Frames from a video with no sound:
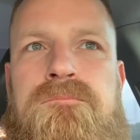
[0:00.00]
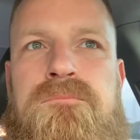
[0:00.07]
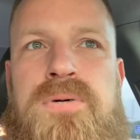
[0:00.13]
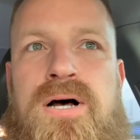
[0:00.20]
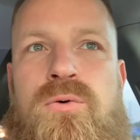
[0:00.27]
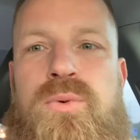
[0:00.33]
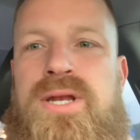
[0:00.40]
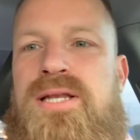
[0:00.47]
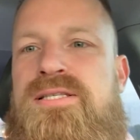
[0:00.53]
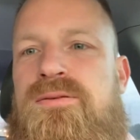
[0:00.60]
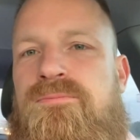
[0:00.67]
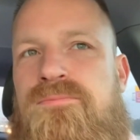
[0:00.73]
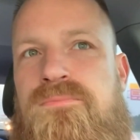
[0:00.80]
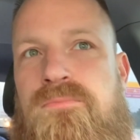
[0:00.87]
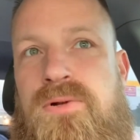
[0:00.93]
But we
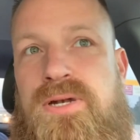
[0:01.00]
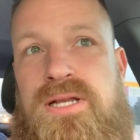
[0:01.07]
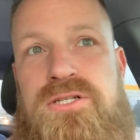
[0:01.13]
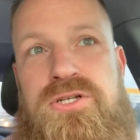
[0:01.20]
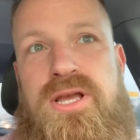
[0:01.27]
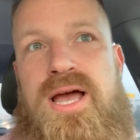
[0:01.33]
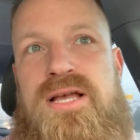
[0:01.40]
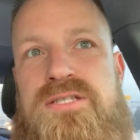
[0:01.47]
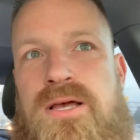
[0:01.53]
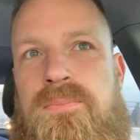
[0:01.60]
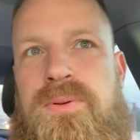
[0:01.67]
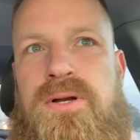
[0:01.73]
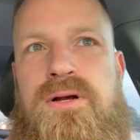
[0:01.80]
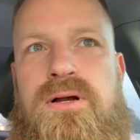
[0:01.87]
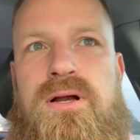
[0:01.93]
need you guys
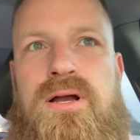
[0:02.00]
up here.